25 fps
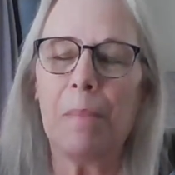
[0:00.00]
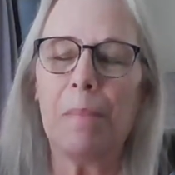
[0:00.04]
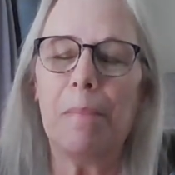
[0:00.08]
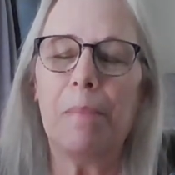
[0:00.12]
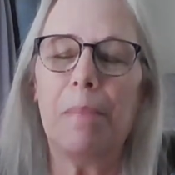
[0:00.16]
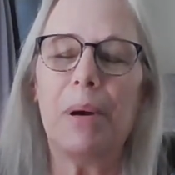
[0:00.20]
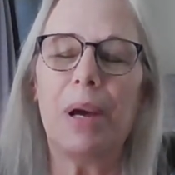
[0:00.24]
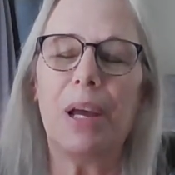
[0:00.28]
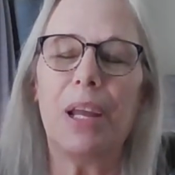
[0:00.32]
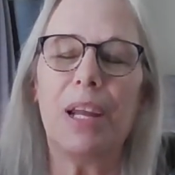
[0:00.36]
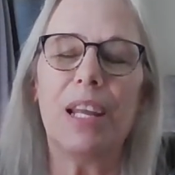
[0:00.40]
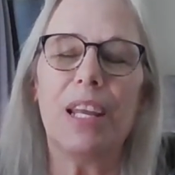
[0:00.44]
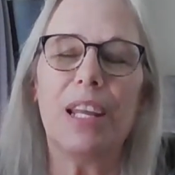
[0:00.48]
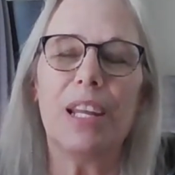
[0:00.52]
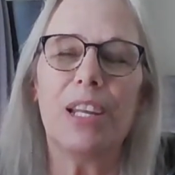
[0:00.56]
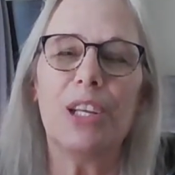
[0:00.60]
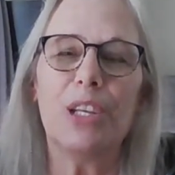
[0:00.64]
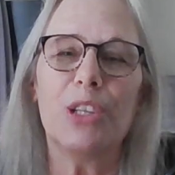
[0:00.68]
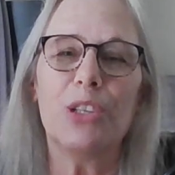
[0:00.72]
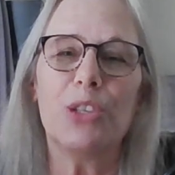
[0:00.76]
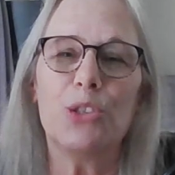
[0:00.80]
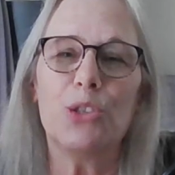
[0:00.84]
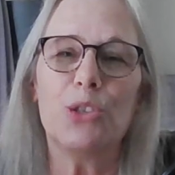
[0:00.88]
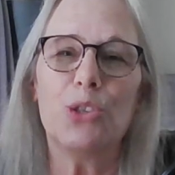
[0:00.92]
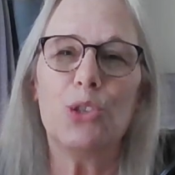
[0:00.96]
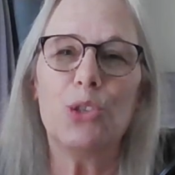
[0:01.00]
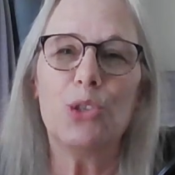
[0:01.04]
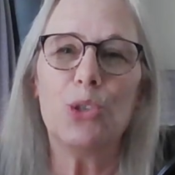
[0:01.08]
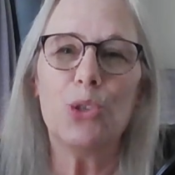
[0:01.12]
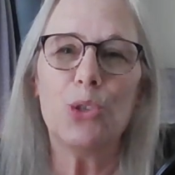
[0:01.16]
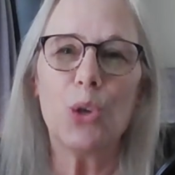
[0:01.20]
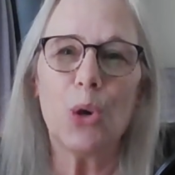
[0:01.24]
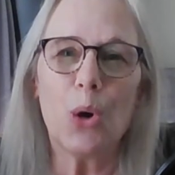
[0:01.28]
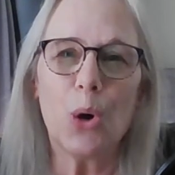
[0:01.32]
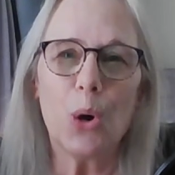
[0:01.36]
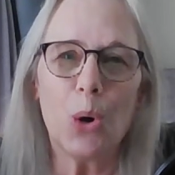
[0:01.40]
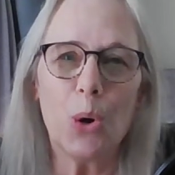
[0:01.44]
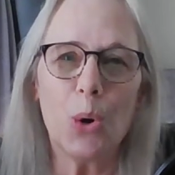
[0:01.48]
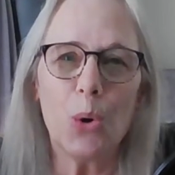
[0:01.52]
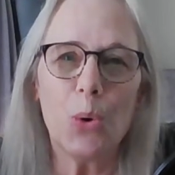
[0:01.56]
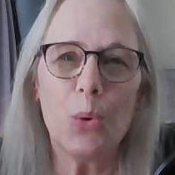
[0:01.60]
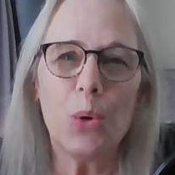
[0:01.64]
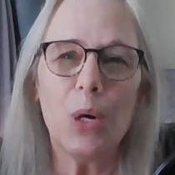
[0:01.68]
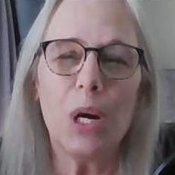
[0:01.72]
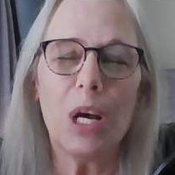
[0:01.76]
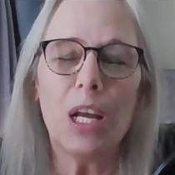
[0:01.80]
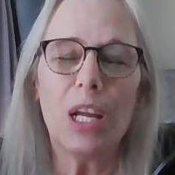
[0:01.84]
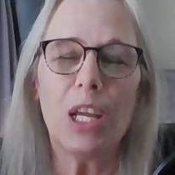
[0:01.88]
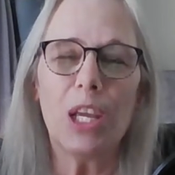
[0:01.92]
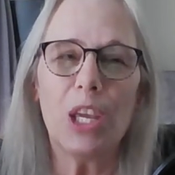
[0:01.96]
but it is so
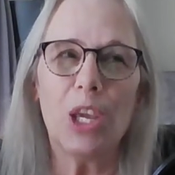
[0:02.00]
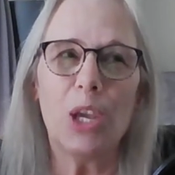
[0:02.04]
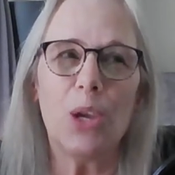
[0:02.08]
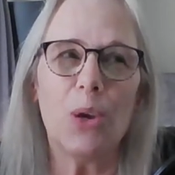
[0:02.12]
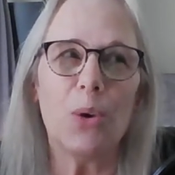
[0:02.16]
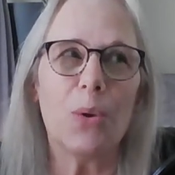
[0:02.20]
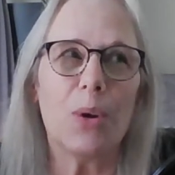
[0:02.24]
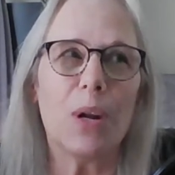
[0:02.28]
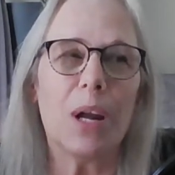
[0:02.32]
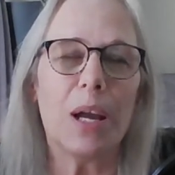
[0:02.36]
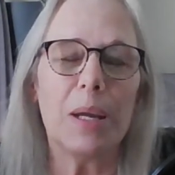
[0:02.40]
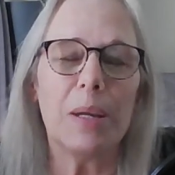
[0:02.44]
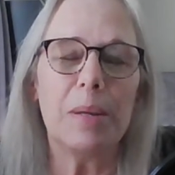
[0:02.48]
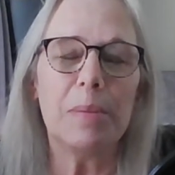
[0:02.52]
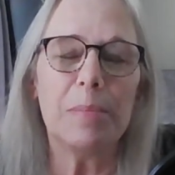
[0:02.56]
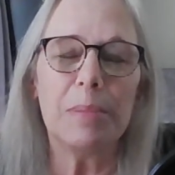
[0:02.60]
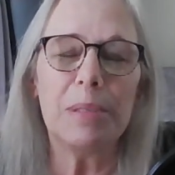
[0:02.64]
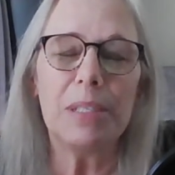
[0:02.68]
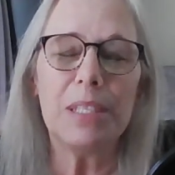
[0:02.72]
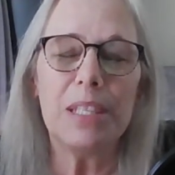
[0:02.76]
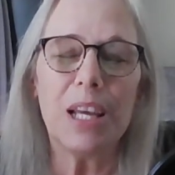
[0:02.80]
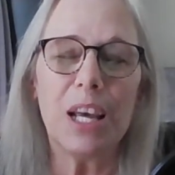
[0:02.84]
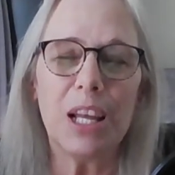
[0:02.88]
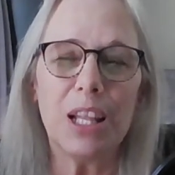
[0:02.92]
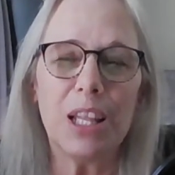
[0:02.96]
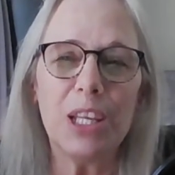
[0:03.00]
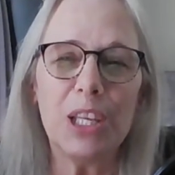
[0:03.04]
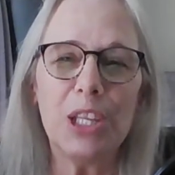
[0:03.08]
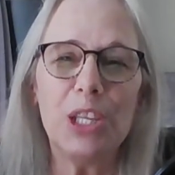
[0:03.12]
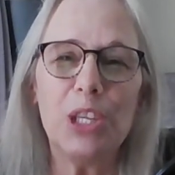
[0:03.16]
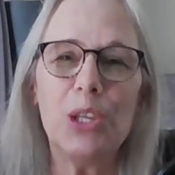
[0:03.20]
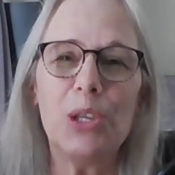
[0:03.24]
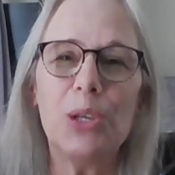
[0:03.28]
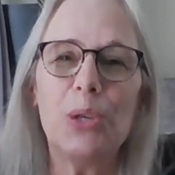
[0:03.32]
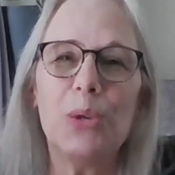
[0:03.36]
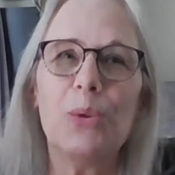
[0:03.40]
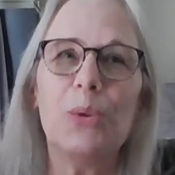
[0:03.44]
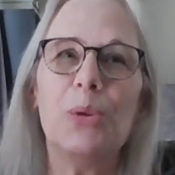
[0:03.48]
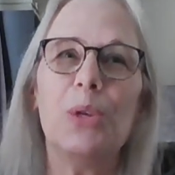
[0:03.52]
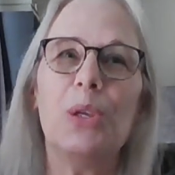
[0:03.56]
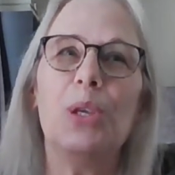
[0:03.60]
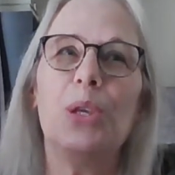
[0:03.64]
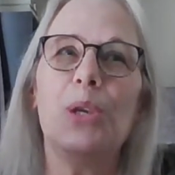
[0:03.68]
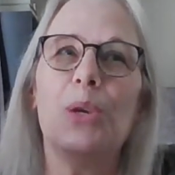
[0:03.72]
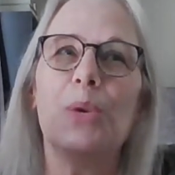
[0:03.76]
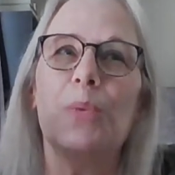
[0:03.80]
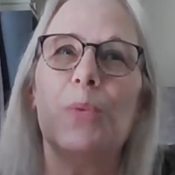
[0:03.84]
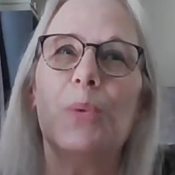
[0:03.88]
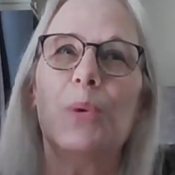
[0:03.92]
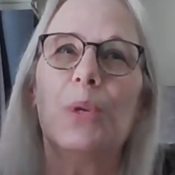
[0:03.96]
cute. I am telling you,
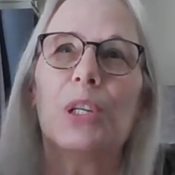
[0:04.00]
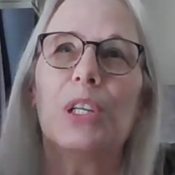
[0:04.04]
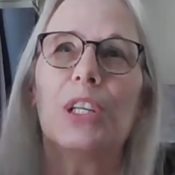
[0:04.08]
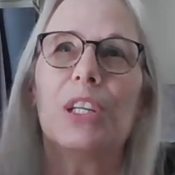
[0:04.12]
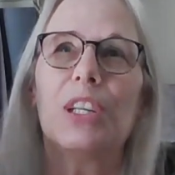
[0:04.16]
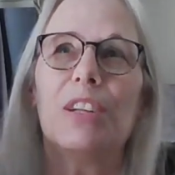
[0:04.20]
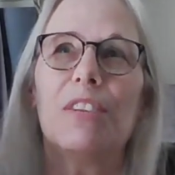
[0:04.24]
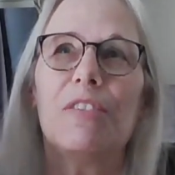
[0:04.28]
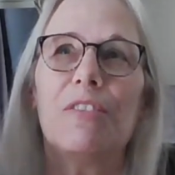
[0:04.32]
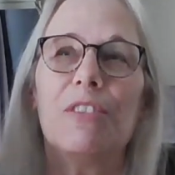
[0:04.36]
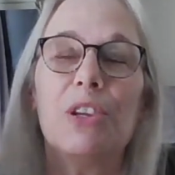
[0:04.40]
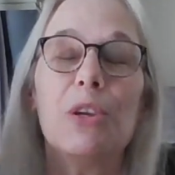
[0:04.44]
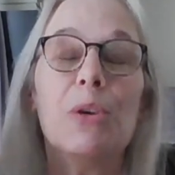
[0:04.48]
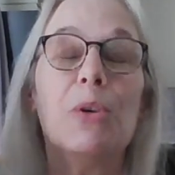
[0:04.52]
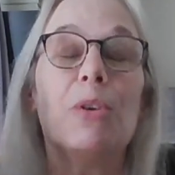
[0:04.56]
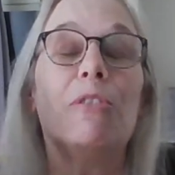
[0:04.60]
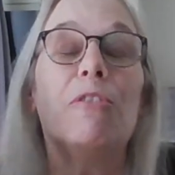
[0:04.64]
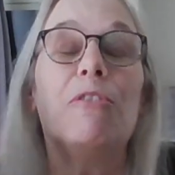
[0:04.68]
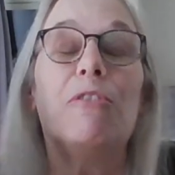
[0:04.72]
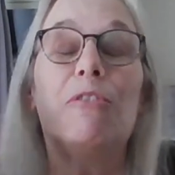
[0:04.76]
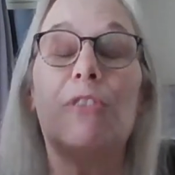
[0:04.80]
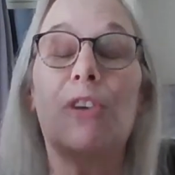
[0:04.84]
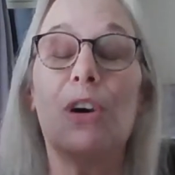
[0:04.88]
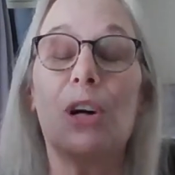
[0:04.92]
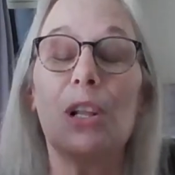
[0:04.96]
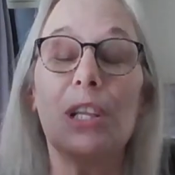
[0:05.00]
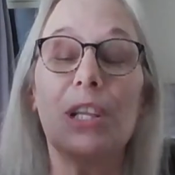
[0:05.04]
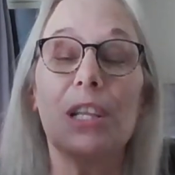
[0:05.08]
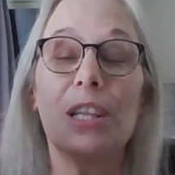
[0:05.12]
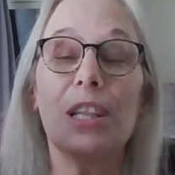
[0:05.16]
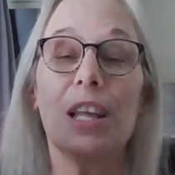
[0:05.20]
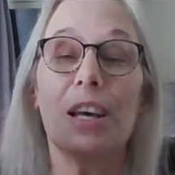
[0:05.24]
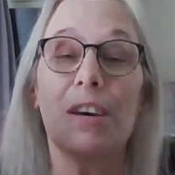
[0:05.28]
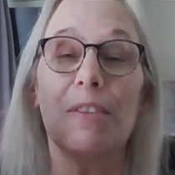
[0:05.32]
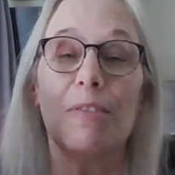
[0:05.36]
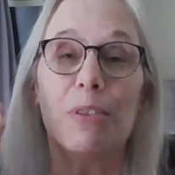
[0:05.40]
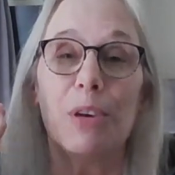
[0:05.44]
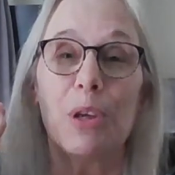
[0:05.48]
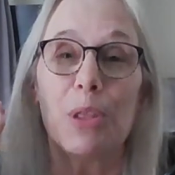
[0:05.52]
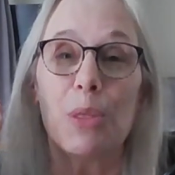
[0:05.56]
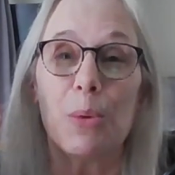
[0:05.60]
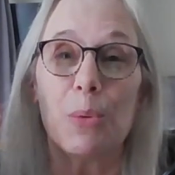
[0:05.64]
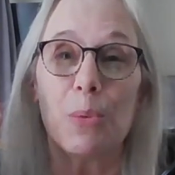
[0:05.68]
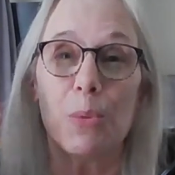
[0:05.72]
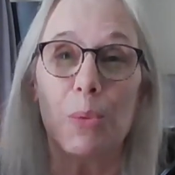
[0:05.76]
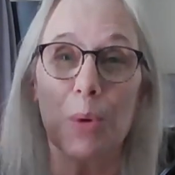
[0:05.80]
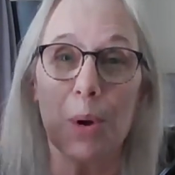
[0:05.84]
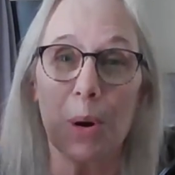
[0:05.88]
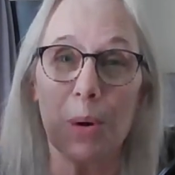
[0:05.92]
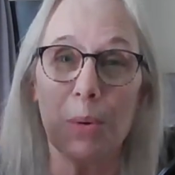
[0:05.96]
you'll fall in love with
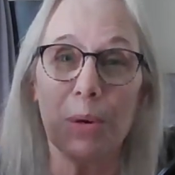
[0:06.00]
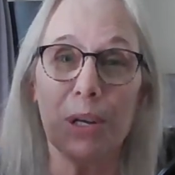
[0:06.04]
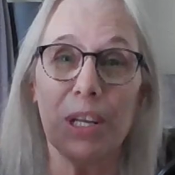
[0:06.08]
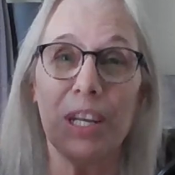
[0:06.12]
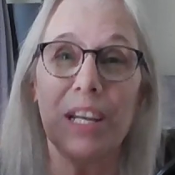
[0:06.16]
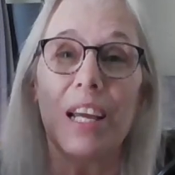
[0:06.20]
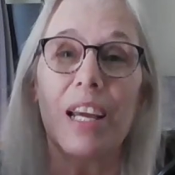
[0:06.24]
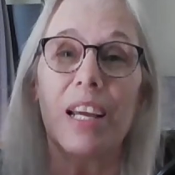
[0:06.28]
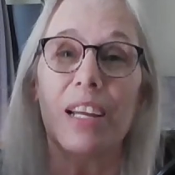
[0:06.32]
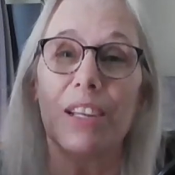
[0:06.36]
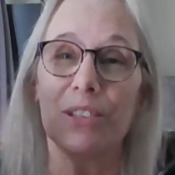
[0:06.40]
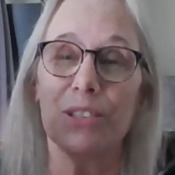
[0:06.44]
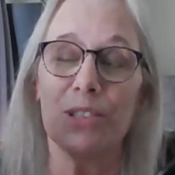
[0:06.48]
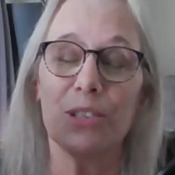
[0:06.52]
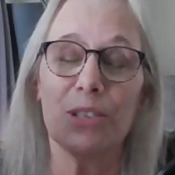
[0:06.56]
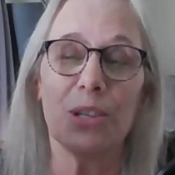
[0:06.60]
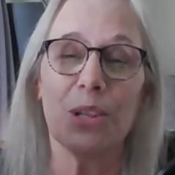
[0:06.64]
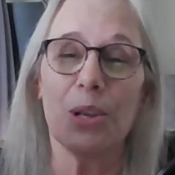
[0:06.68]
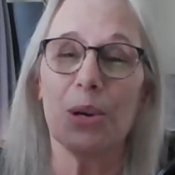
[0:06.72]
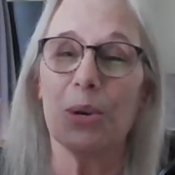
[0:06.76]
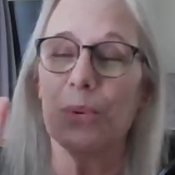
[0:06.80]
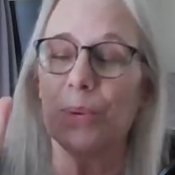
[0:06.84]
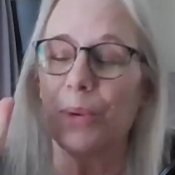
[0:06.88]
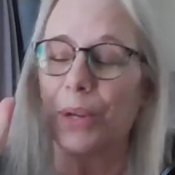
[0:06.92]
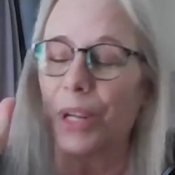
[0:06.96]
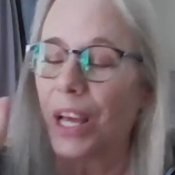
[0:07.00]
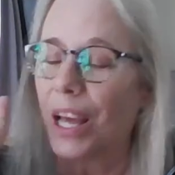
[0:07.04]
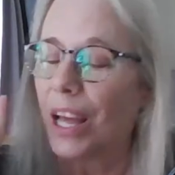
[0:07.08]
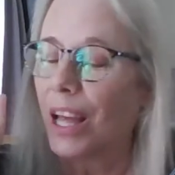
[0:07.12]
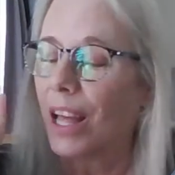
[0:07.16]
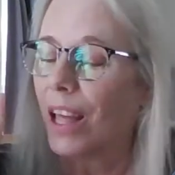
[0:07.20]
Rowan and Sloane.